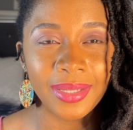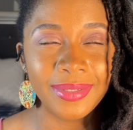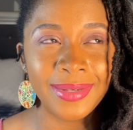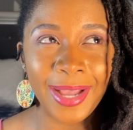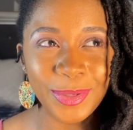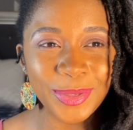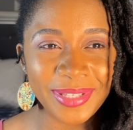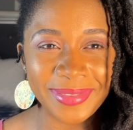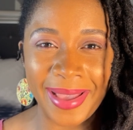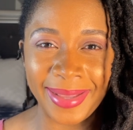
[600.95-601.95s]
Not
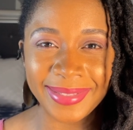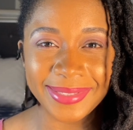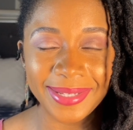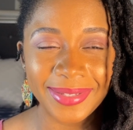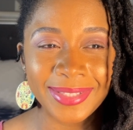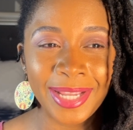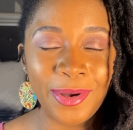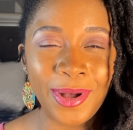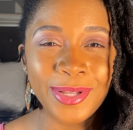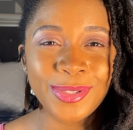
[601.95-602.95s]
only that, they
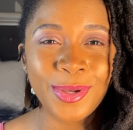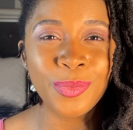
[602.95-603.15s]
also